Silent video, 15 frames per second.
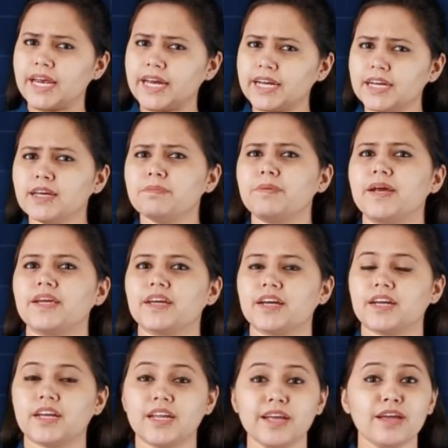
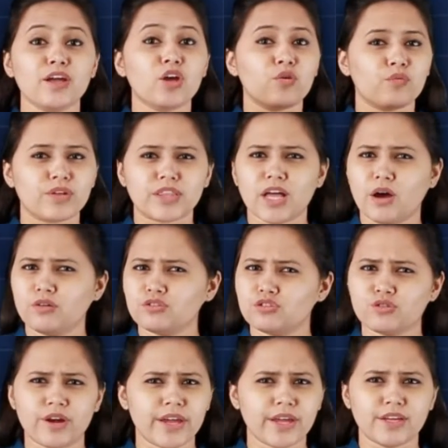independently without
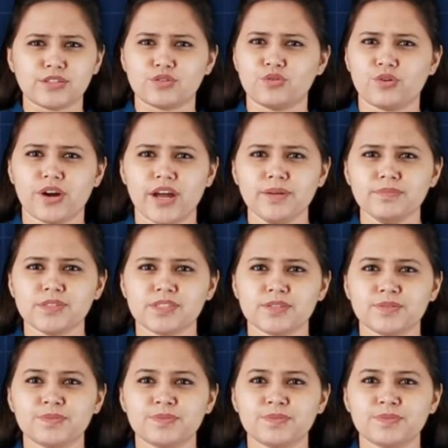drawing histograms?